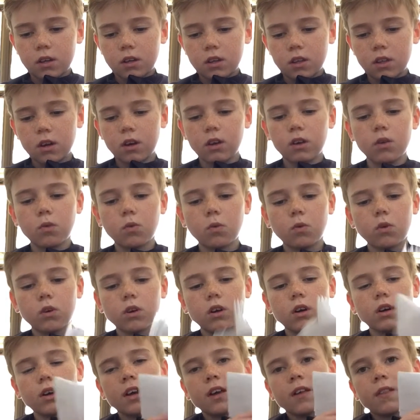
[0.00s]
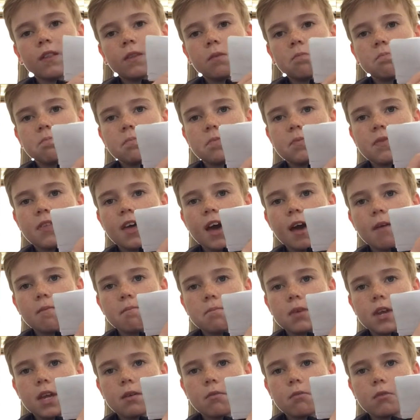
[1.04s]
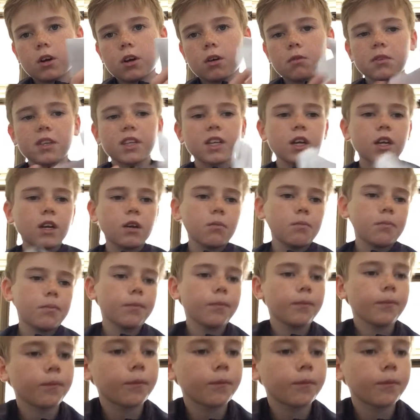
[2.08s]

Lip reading: the underwater and that beam comes at him,